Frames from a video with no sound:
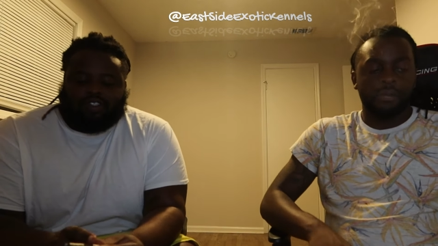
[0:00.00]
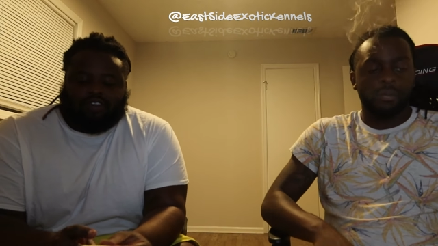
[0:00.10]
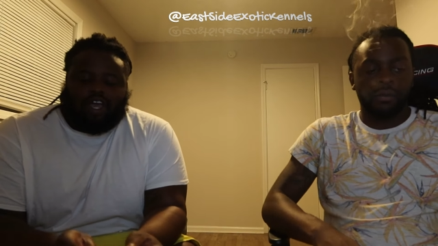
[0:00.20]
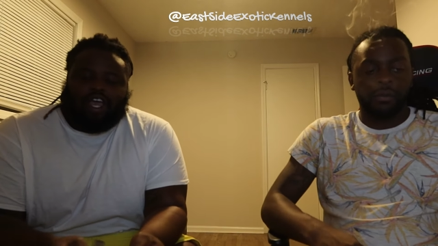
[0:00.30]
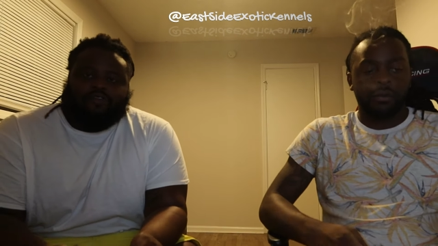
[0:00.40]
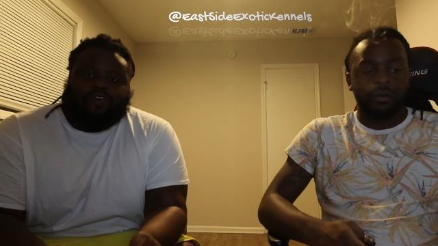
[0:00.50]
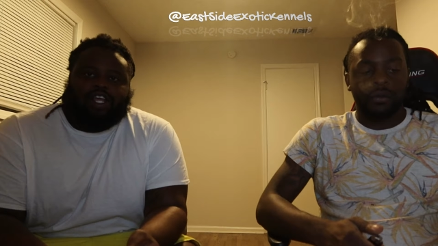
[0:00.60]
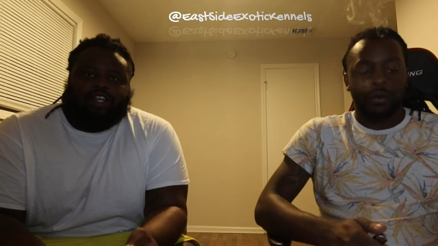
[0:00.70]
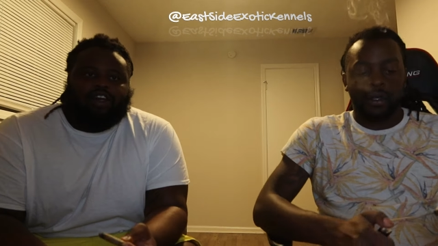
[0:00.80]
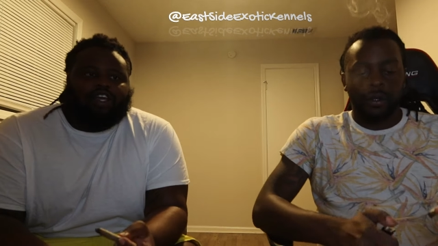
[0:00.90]
Speaker 1: So I ain't
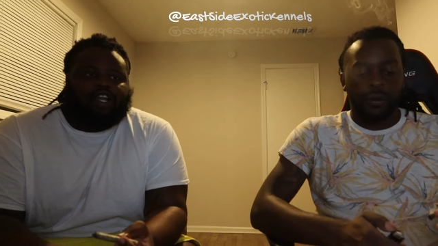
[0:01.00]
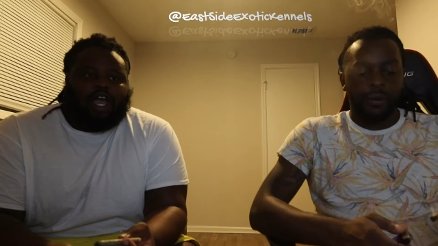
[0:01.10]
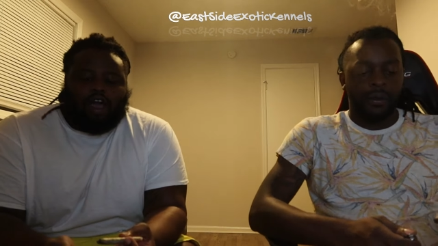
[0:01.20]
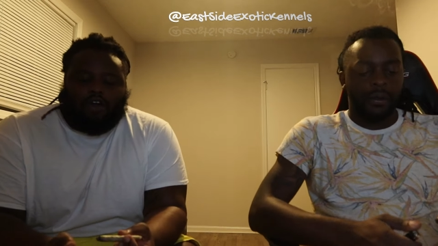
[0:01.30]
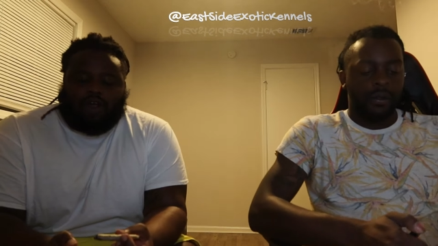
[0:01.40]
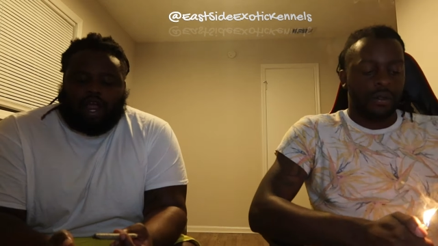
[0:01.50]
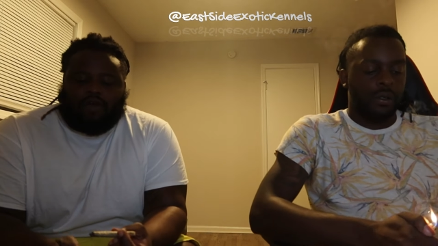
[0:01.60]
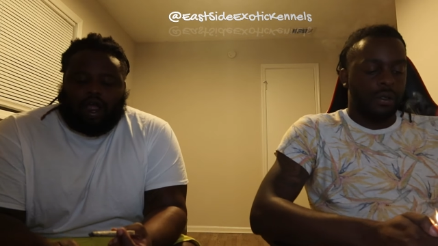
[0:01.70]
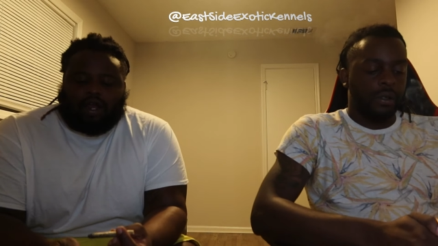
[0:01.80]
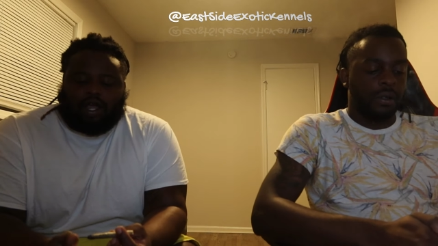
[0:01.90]
really looking at outright
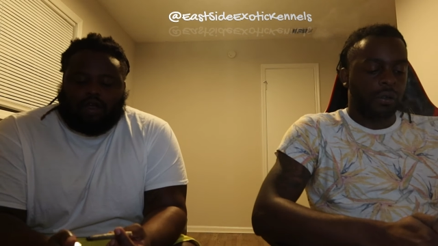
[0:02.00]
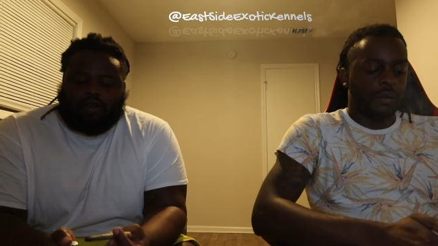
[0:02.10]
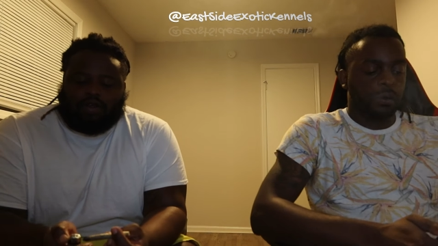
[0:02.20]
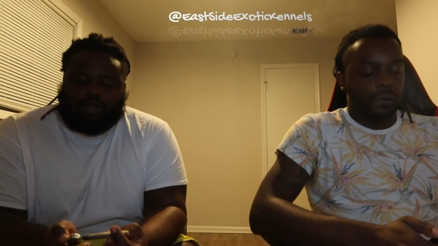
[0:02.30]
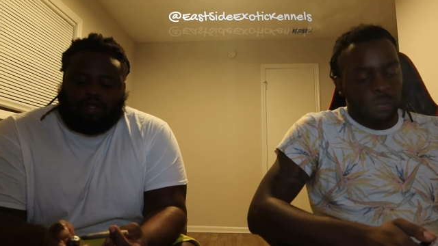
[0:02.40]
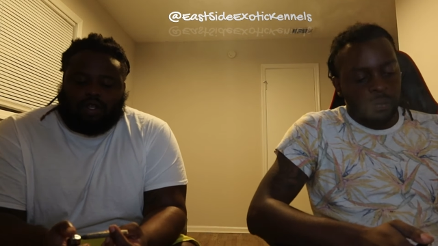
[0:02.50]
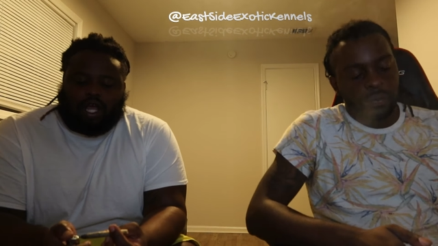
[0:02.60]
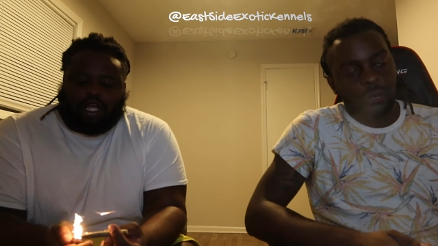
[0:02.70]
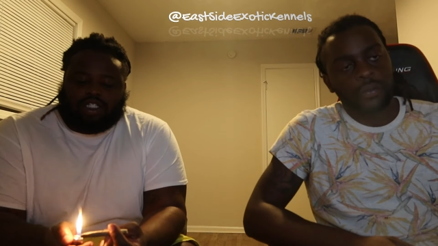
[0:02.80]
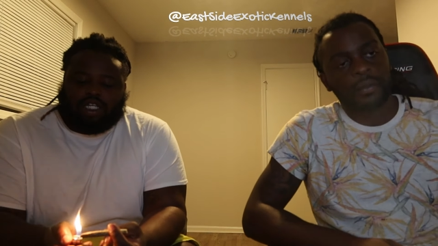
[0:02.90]
right now.
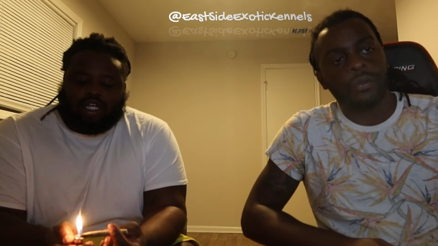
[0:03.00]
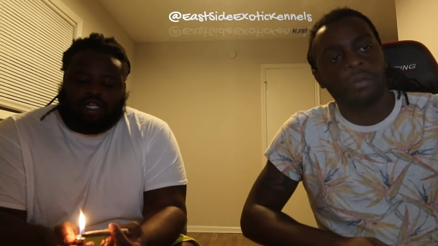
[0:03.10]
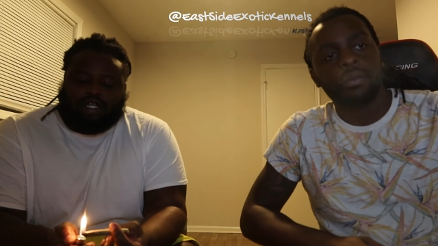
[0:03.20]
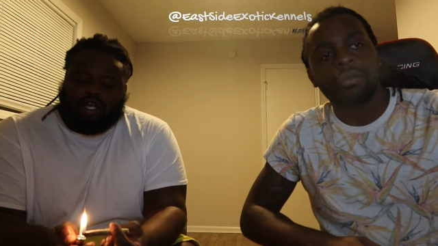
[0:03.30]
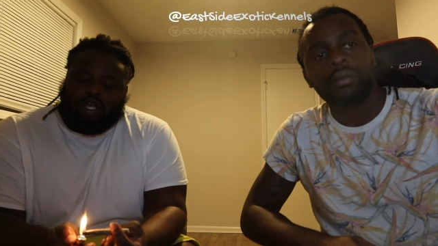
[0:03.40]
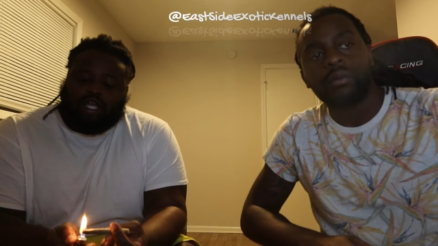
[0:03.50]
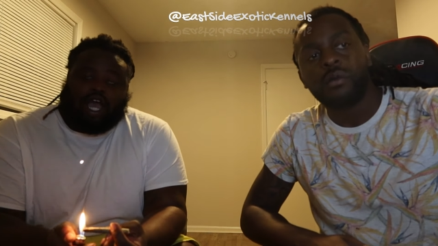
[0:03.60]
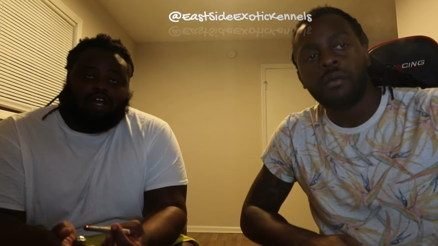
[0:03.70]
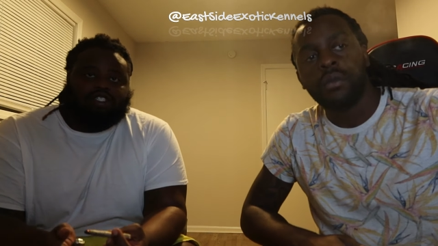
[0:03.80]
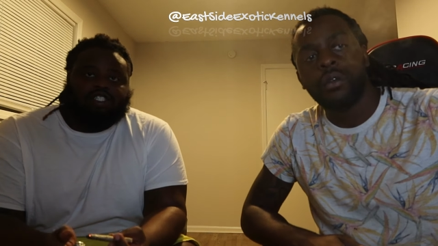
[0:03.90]
Like I said,
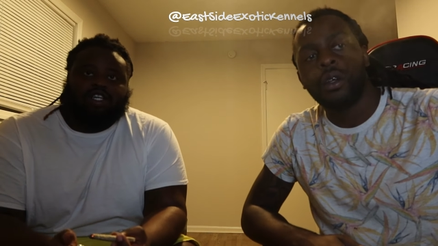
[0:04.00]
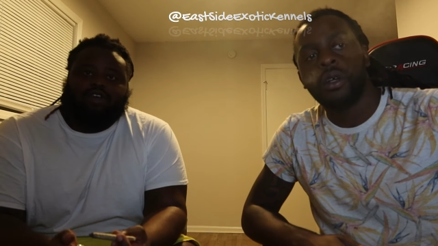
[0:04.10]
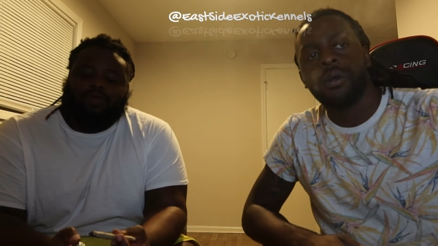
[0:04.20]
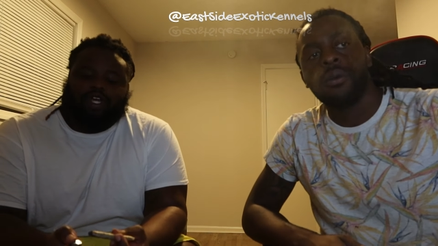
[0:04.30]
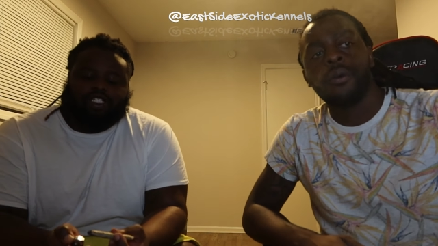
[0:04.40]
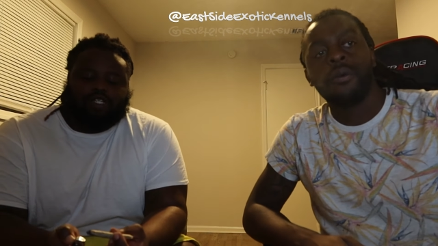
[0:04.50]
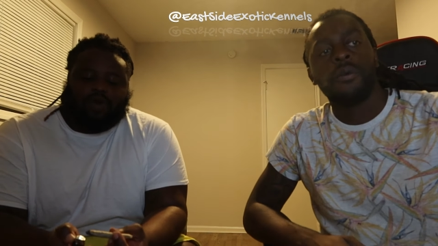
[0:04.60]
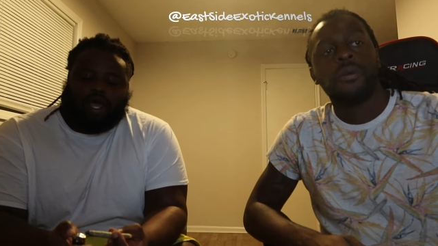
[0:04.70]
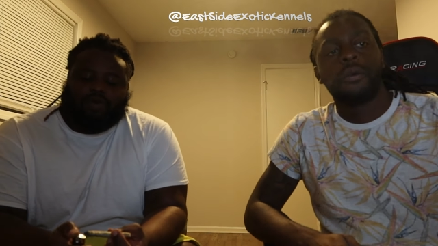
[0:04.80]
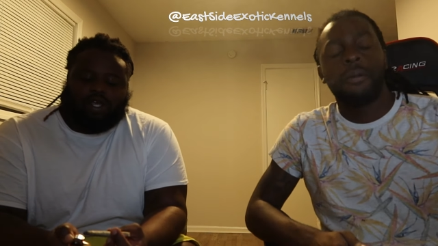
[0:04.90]
y'all seen it, man. She
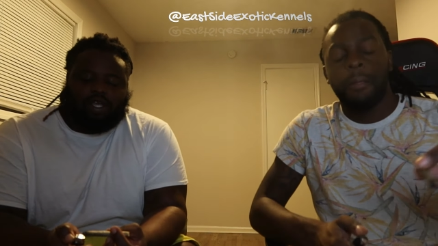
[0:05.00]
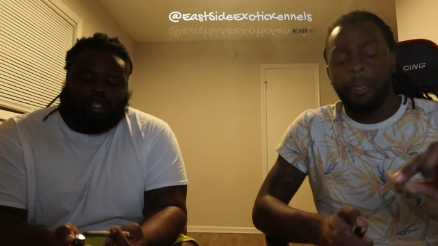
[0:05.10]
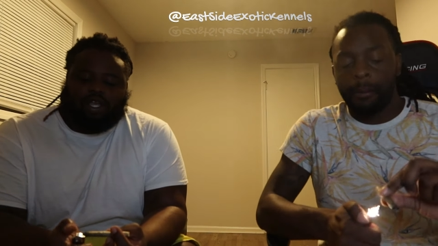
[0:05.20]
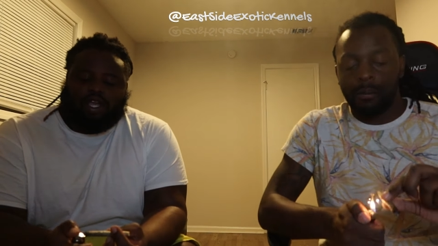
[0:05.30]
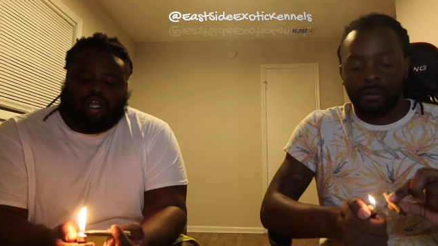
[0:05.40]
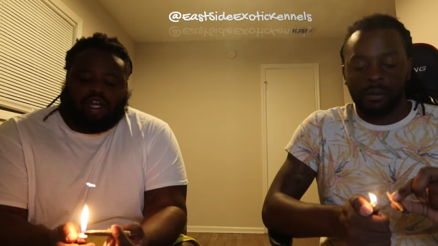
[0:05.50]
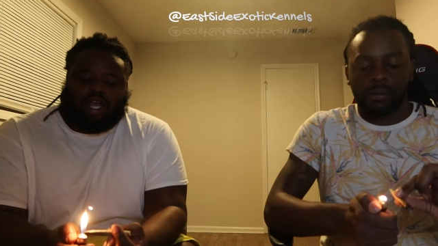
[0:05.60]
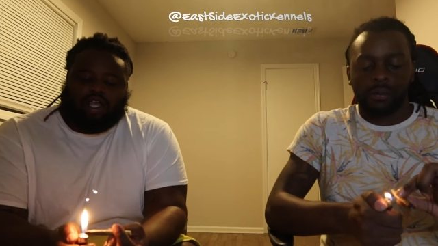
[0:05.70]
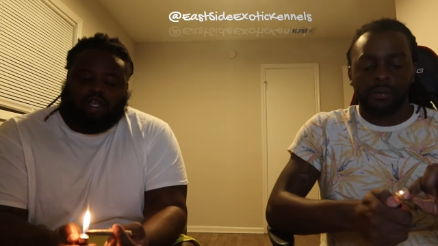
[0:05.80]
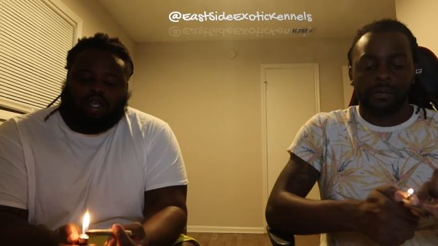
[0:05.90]
popping in heat any
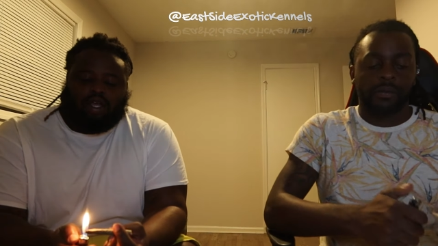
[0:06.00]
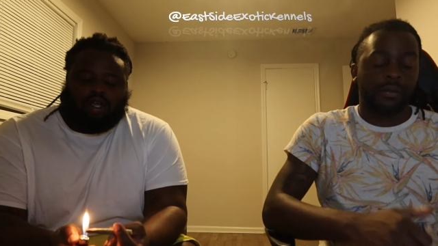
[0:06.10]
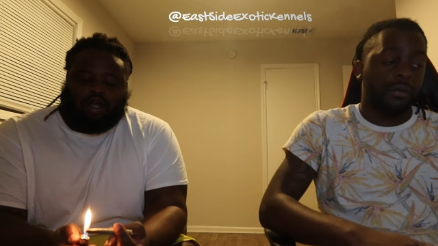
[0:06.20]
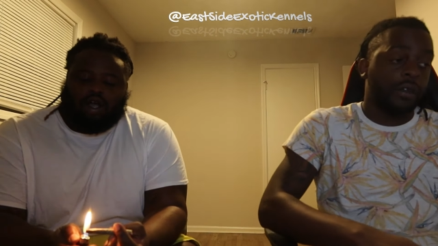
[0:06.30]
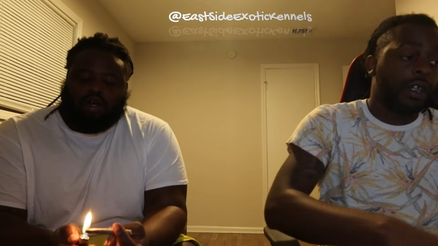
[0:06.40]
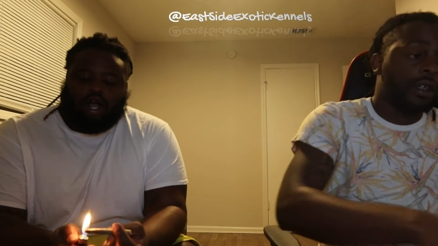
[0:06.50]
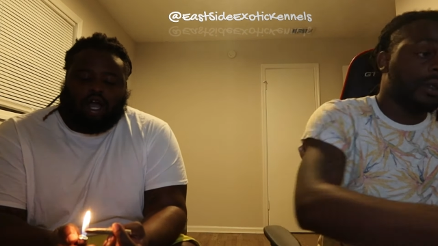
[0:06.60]
day. Her